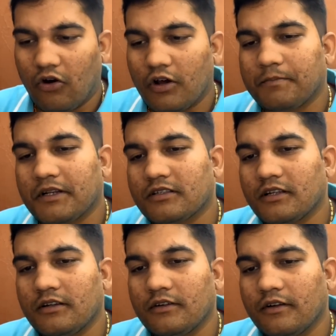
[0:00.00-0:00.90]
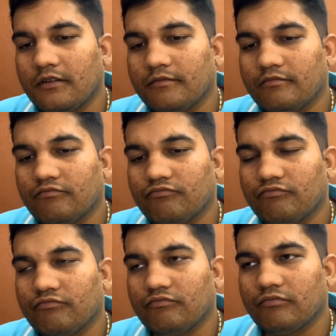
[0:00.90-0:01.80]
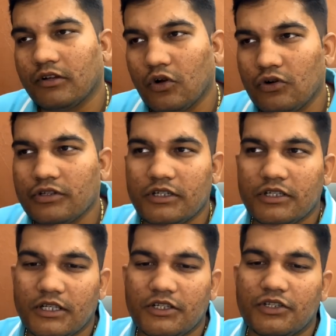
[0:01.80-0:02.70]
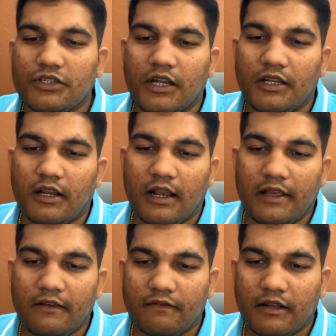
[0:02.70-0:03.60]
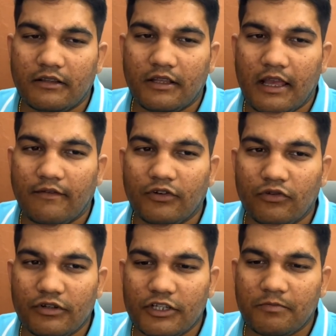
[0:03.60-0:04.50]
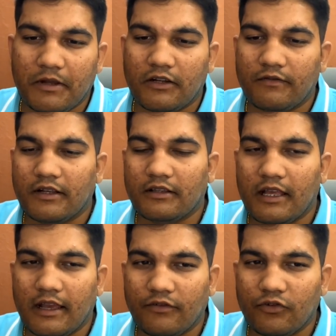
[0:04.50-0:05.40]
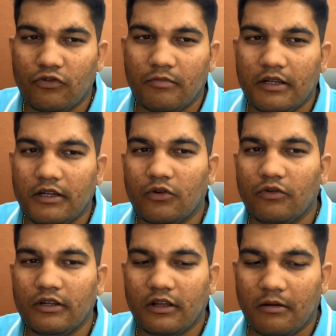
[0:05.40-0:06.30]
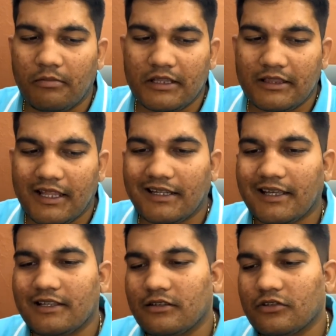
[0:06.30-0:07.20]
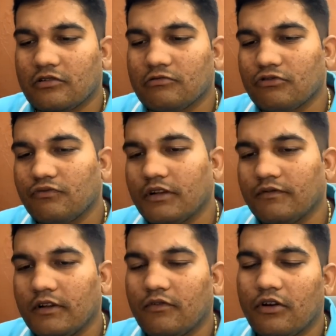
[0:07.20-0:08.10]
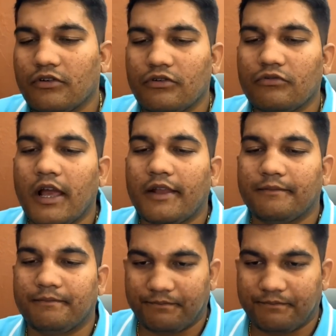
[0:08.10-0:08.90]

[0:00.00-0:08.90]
Or person goes in such a state in life where they have no respect, where they have no money, no income. In that cases also one will want to die.